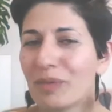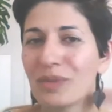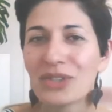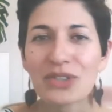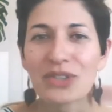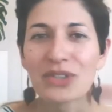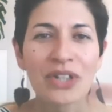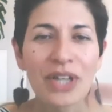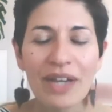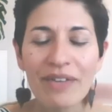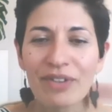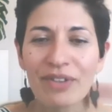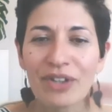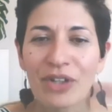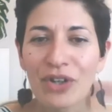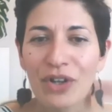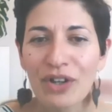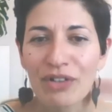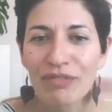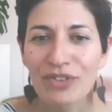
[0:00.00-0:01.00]
We started having a
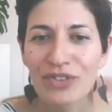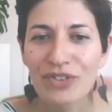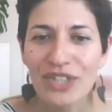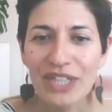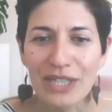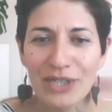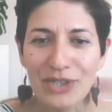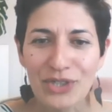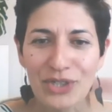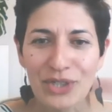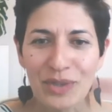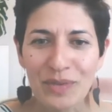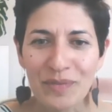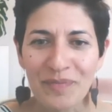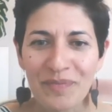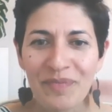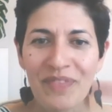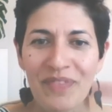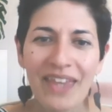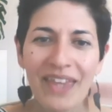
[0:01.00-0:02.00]
conversation.
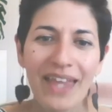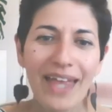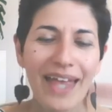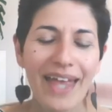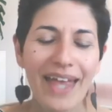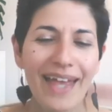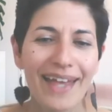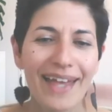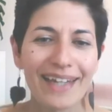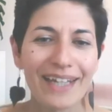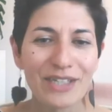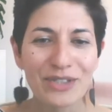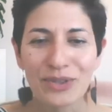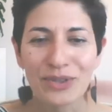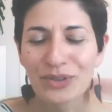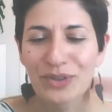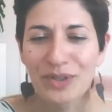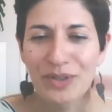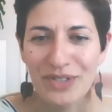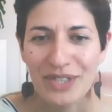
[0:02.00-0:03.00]
And I
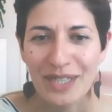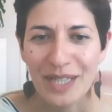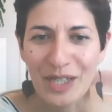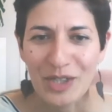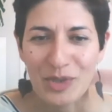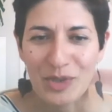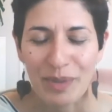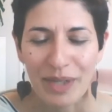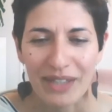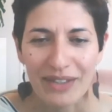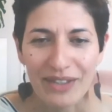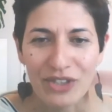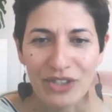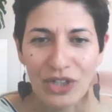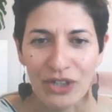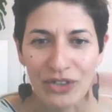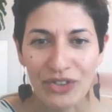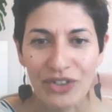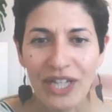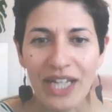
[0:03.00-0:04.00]
told her I was a naturopathic
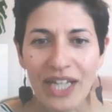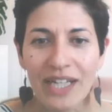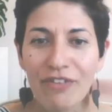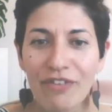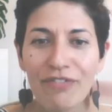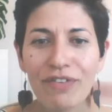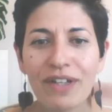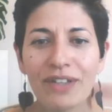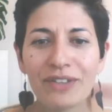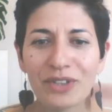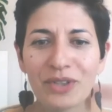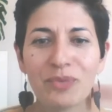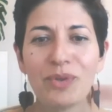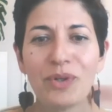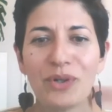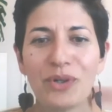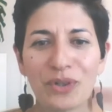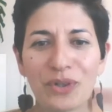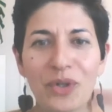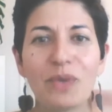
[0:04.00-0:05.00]
doctor, and I felt the
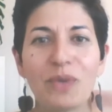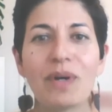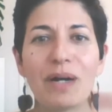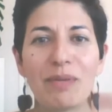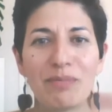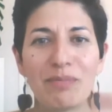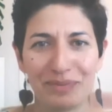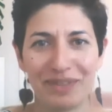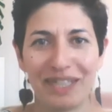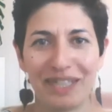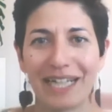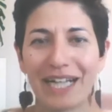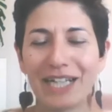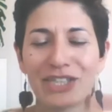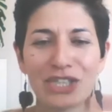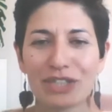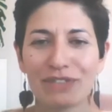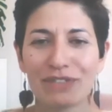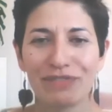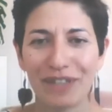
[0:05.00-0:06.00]
wall go up. Like I
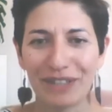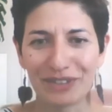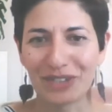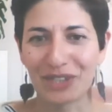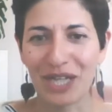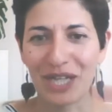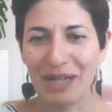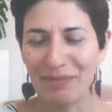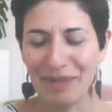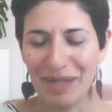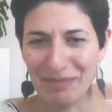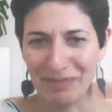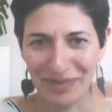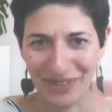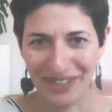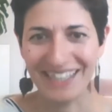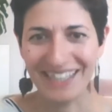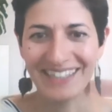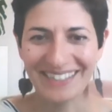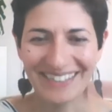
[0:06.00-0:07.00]
just felt it come up,
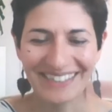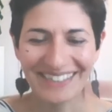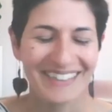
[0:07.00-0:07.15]
right?